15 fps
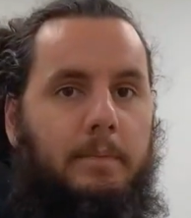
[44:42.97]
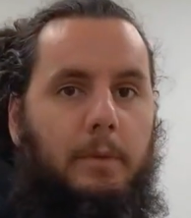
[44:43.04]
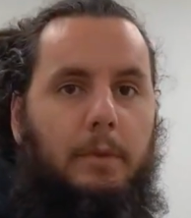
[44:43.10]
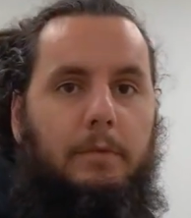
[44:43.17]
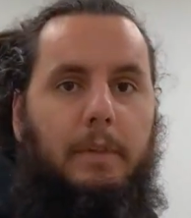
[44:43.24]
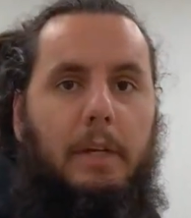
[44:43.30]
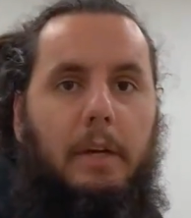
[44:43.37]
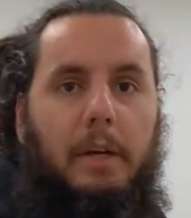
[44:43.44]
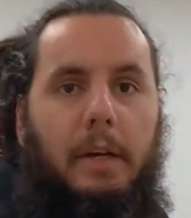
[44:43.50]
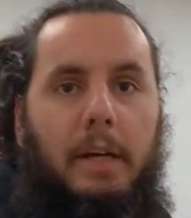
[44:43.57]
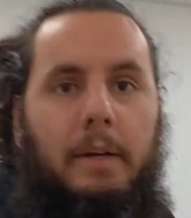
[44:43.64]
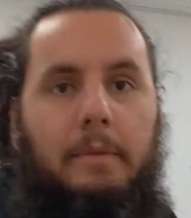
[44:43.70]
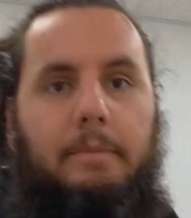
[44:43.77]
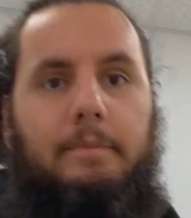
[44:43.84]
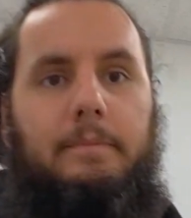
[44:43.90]
We'll figure it
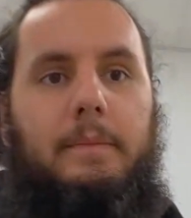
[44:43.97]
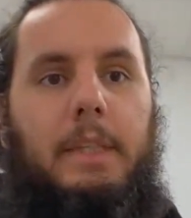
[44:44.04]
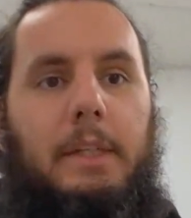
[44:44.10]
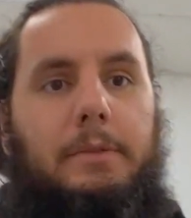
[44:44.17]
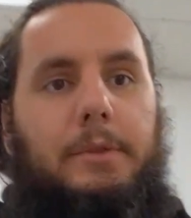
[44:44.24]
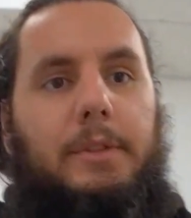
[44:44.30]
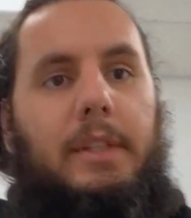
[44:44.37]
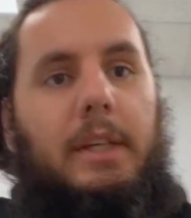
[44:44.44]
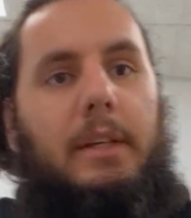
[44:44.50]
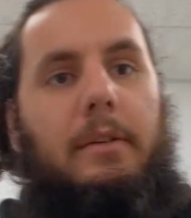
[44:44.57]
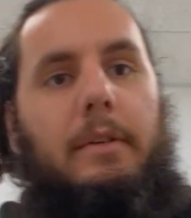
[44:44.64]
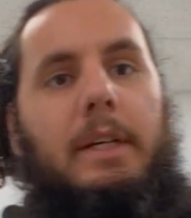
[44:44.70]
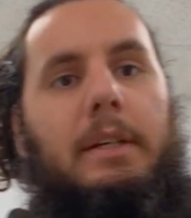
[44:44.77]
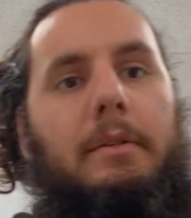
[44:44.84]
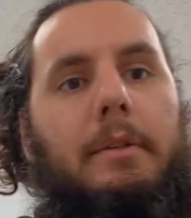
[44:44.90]
out. Thanks for sticking
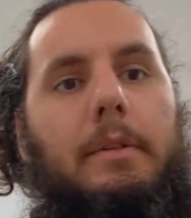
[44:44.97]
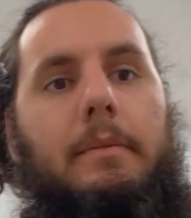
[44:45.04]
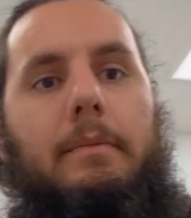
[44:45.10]
around.